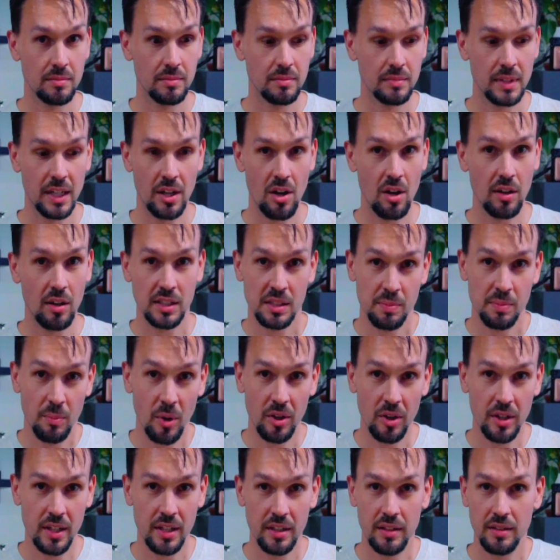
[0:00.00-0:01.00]
They call it
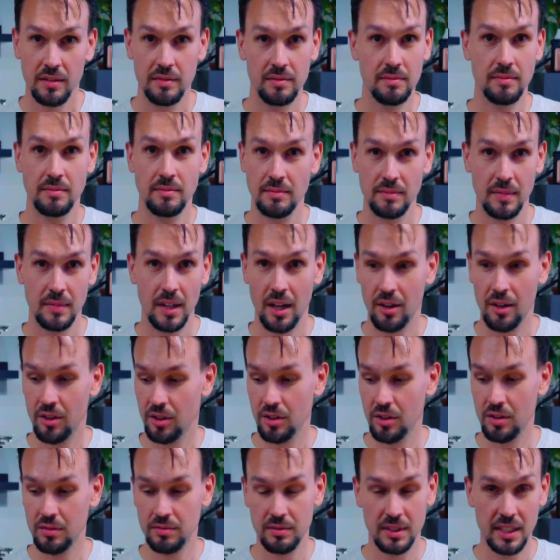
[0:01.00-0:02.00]
Smartheat. I don't
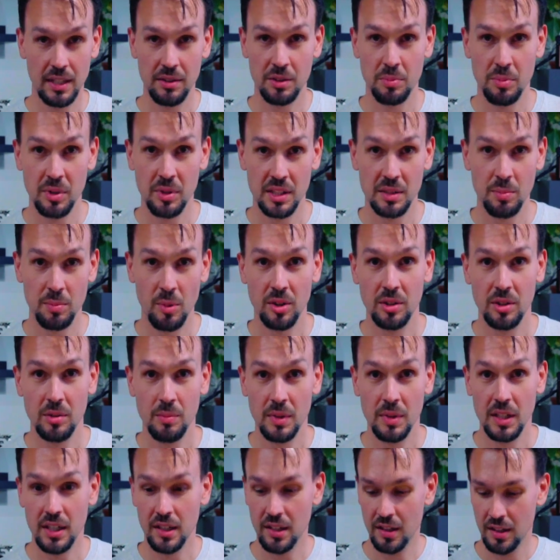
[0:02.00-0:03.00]
know, sounds pretty smart to
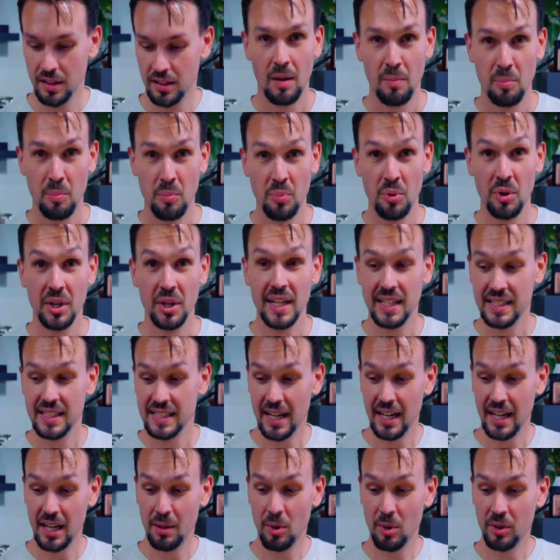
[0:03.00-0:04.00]
me. Pretty
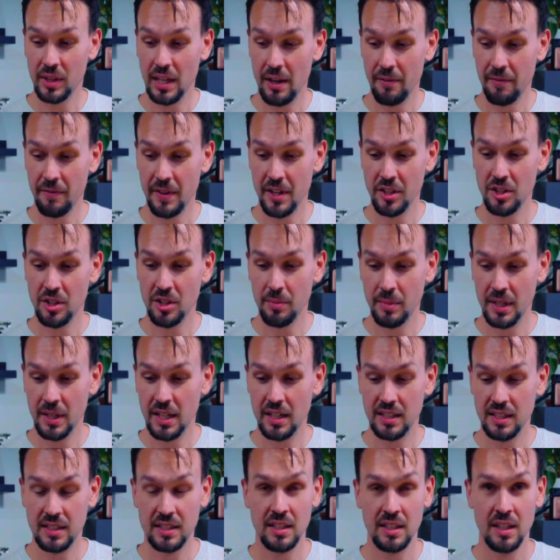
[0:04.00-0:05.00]
excited about that feature
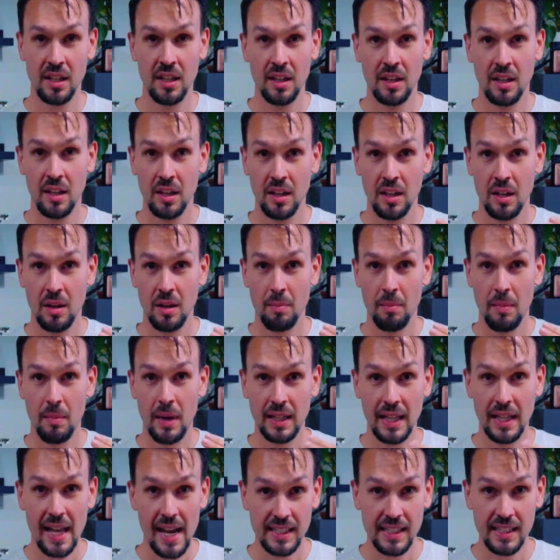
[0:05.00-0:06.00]
because my
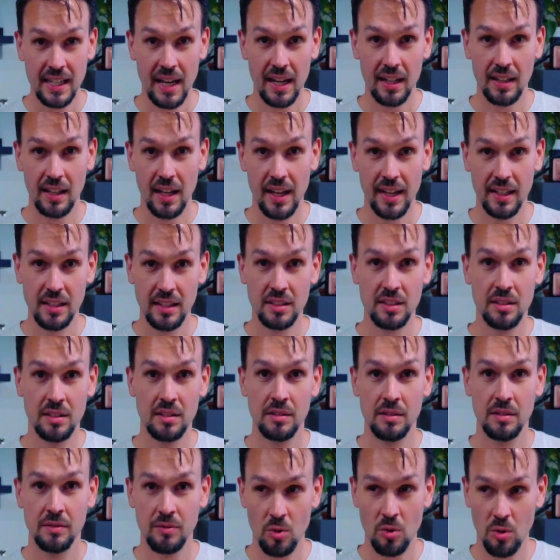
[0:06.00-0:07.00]
last headlights,
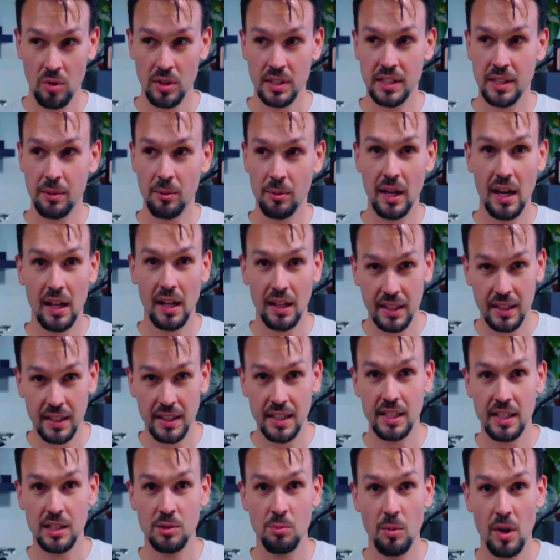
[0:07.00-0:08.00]
of course, they were LED
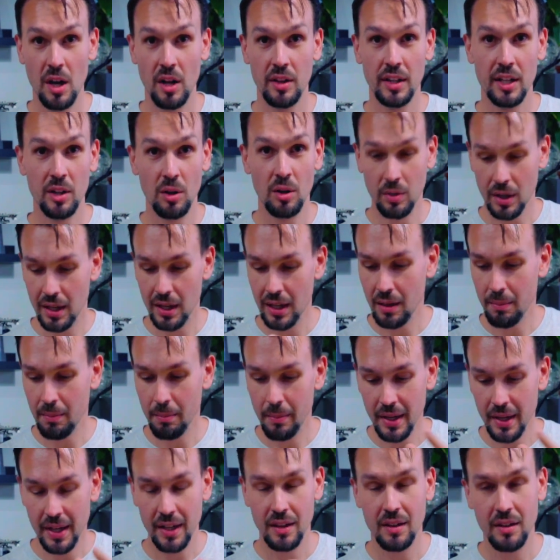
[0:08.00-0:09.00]
as well. They don't
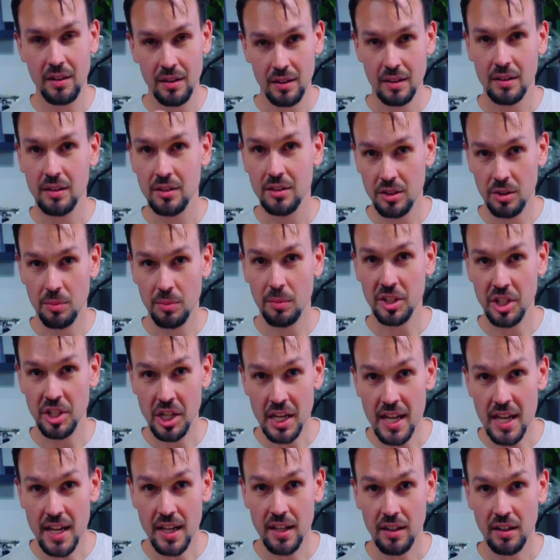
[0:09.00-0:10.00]
emit too much
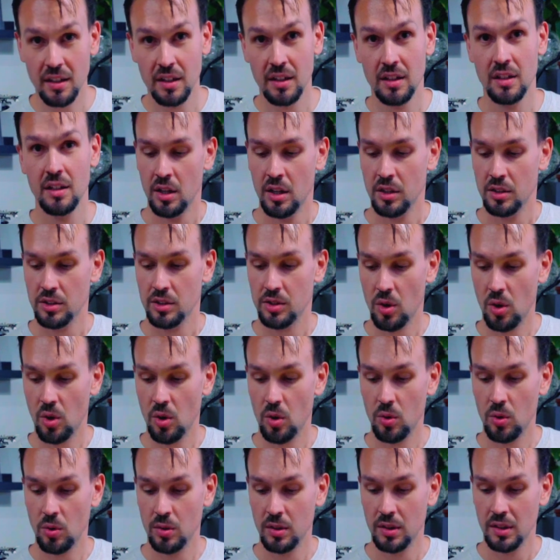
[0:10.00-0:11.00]
heat.
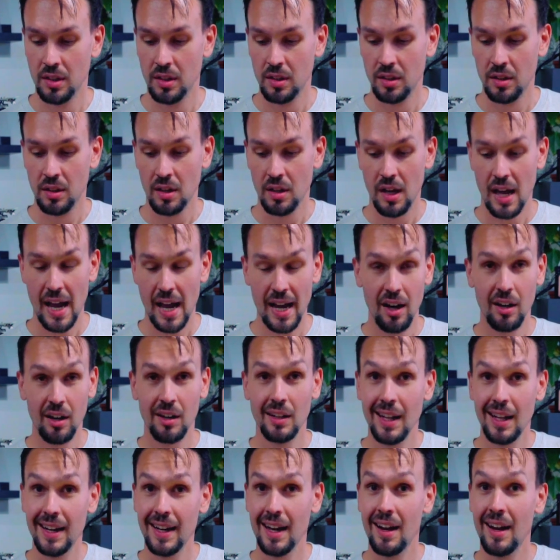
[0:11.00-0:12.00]
So I got a
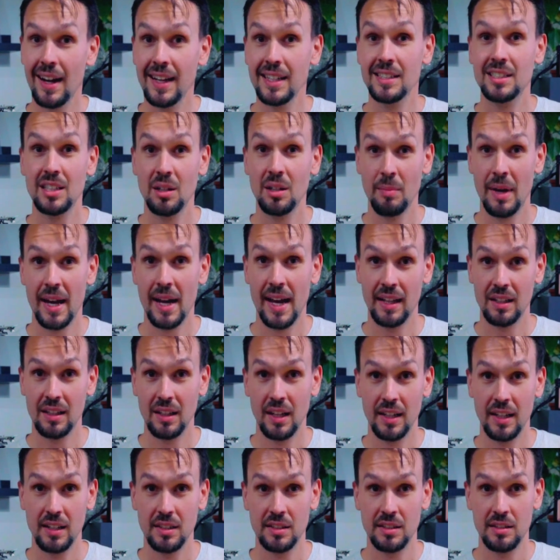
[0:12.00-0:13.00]
lot of ice on my
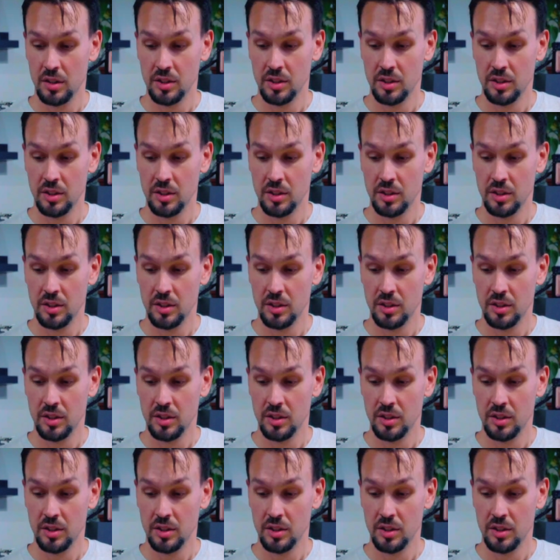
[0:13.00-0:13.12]
headlights.